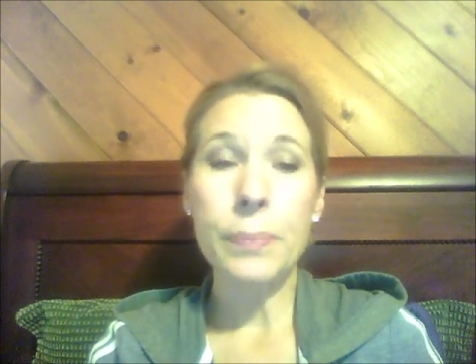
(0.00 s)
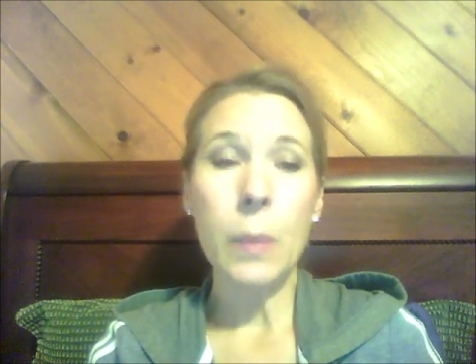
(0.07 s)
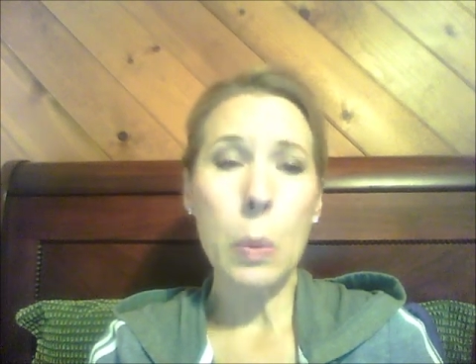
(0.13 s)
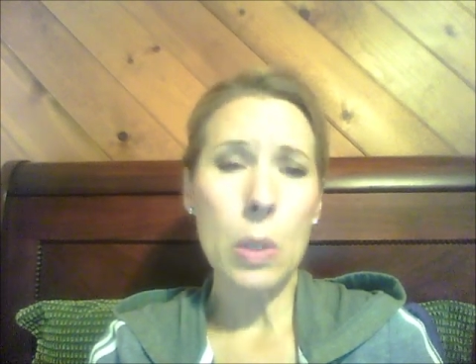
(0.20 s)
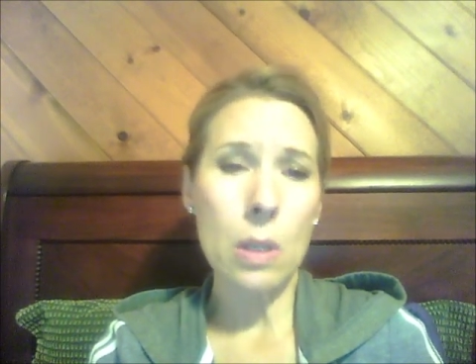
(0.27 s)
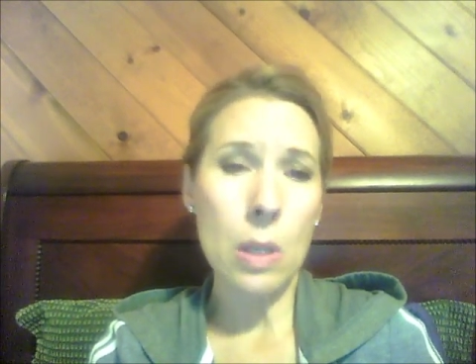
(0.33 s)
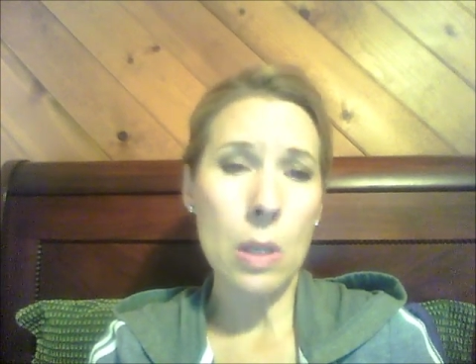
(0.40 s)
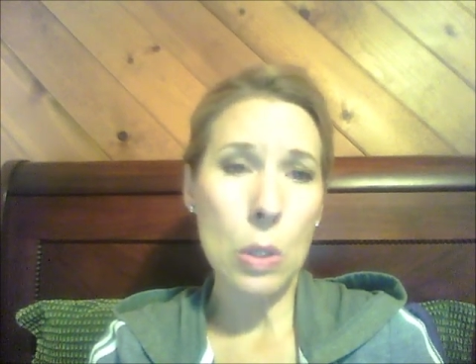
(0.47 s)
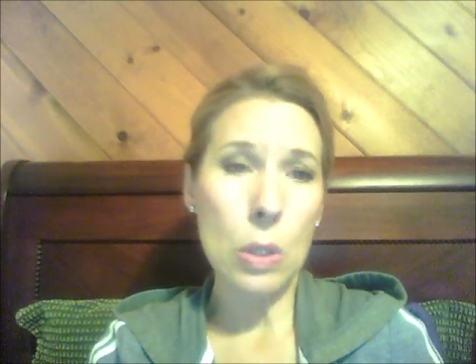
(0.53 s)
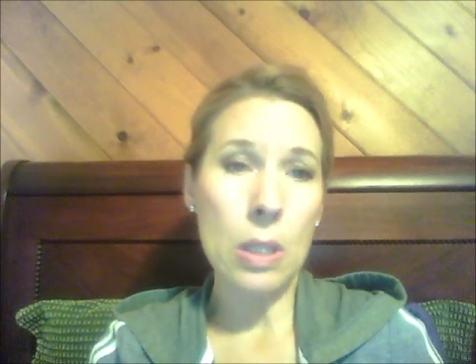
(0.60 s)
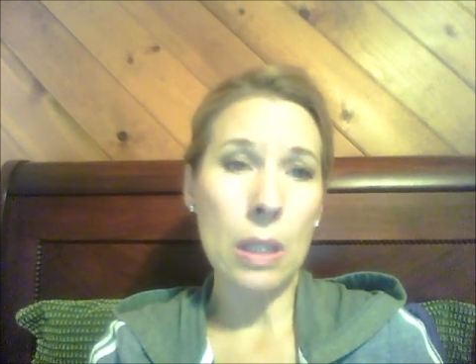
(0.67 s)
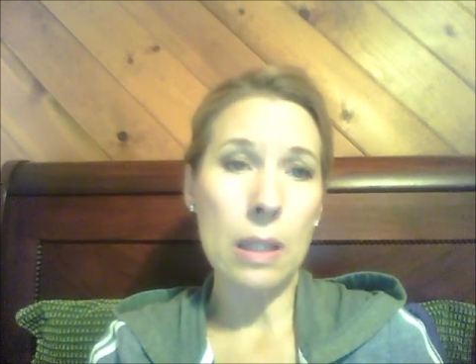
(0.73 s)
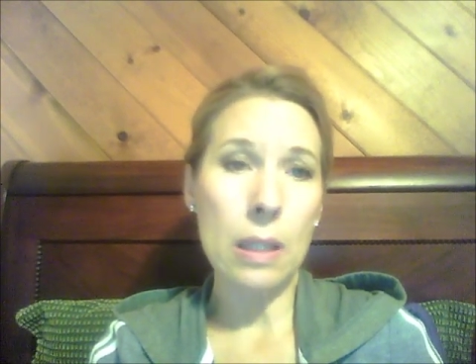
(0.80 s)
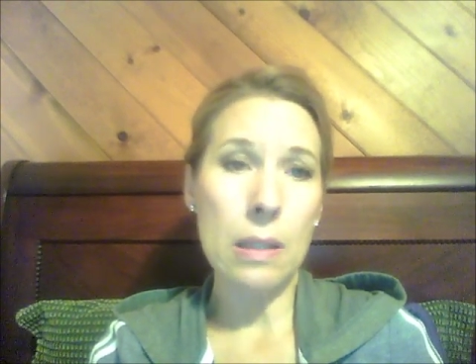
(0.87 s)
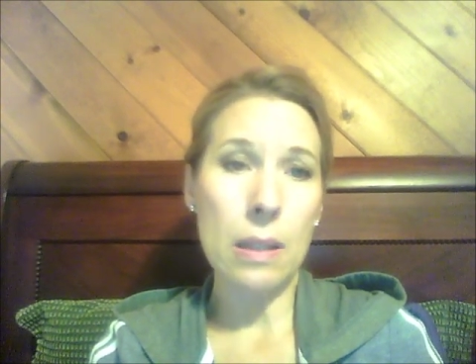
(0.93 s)
which is interesting
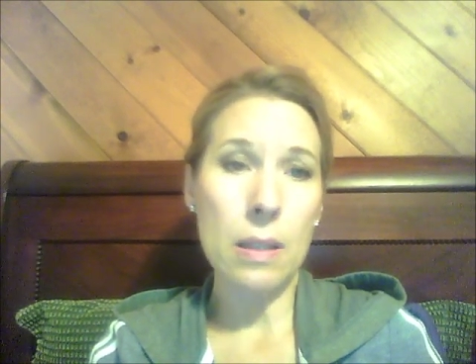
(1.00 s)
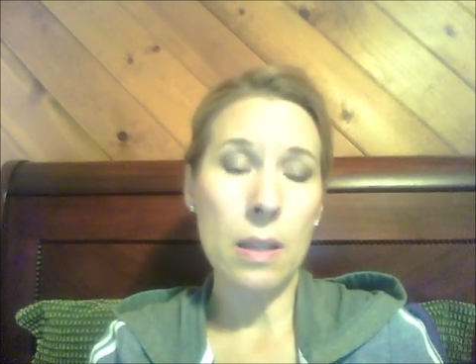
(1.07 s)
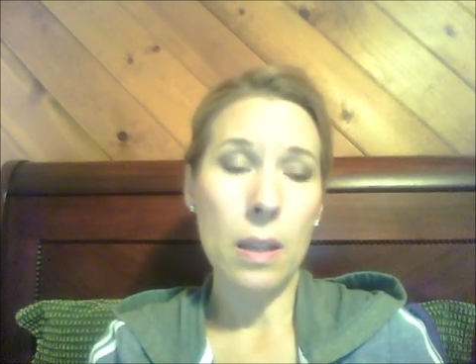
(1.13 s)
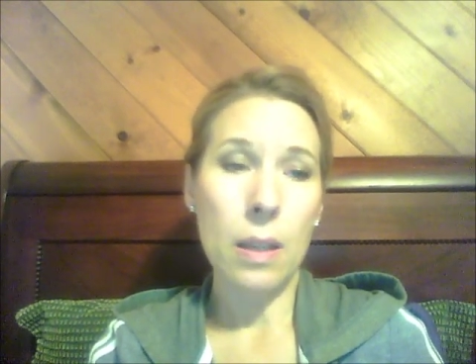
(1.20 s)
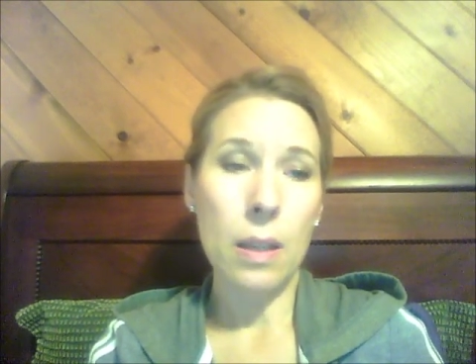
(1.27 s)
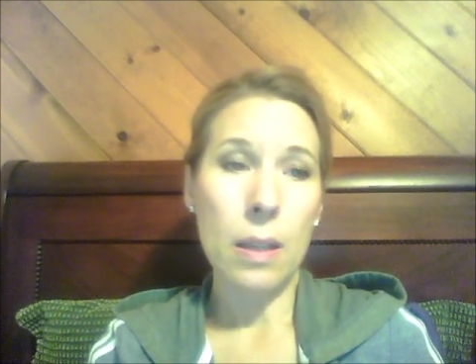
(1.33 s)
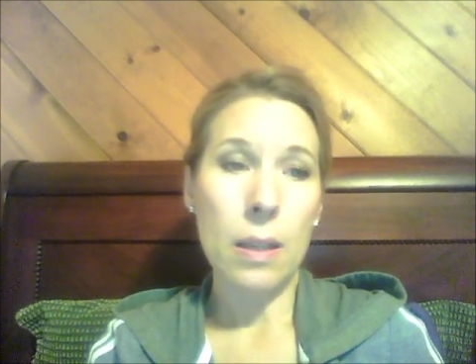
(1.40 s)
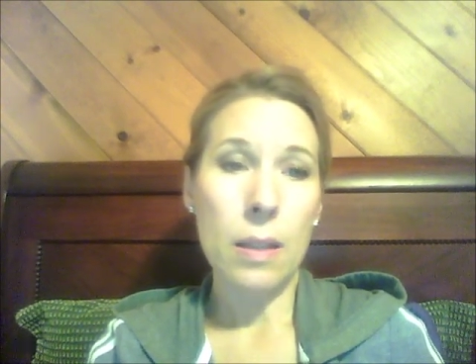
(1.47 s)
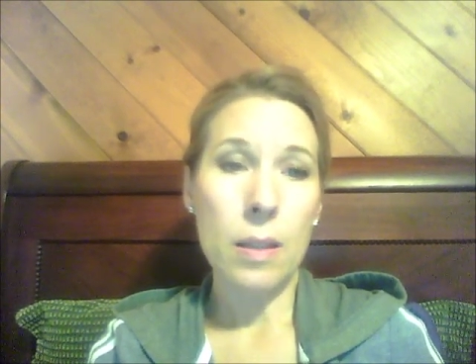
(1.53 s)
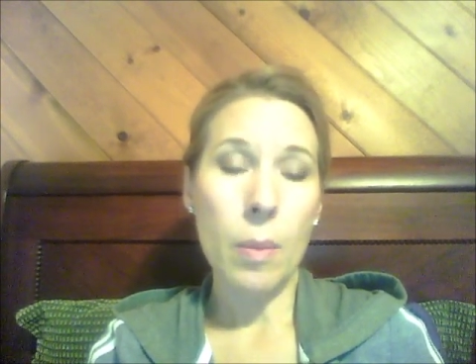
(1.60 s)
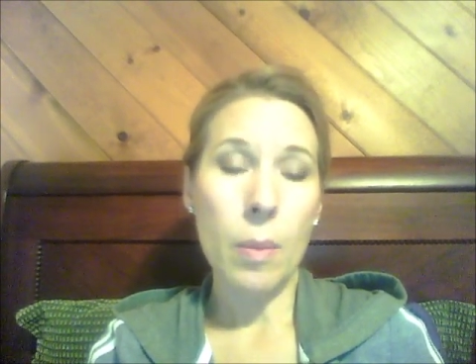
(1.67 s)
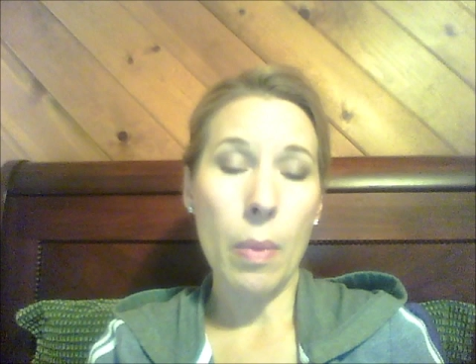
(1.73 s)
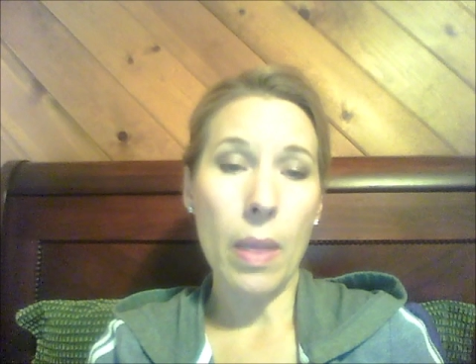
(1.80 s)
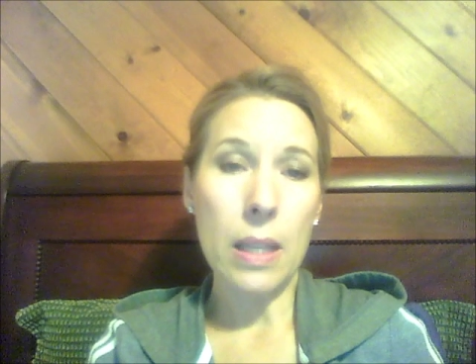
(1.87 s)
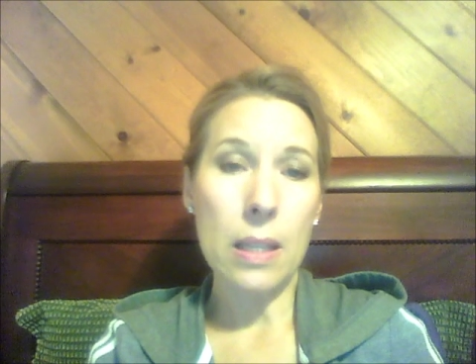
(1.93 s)
because that's
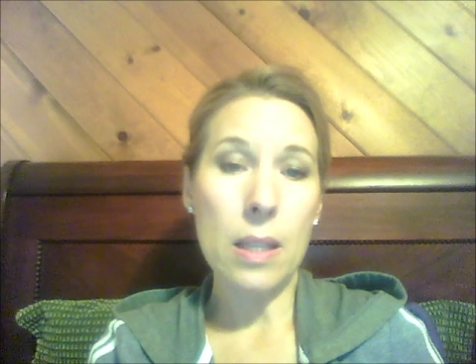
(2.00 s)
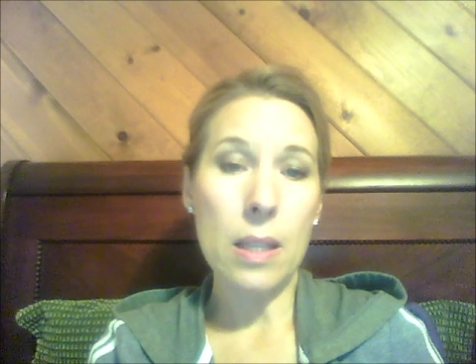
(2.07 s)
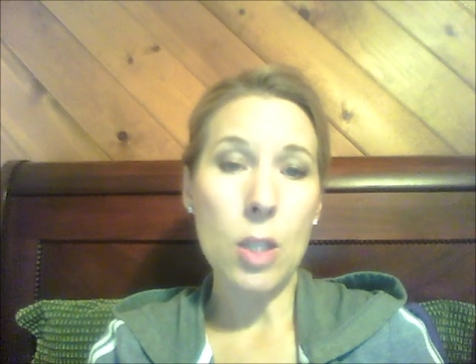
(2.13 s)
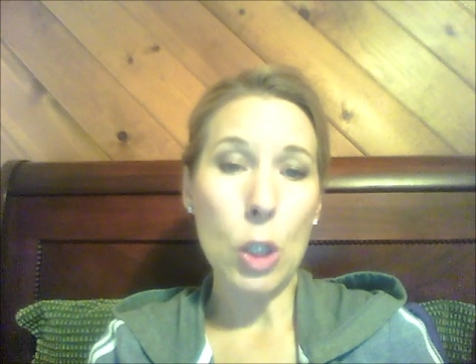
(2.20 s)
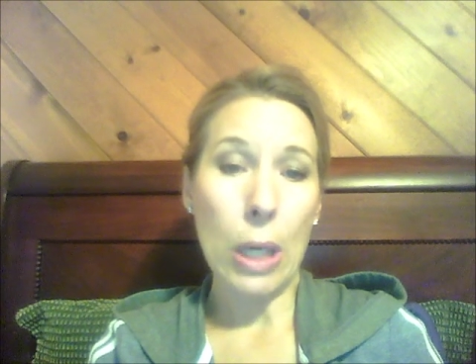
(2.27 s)
something that Sister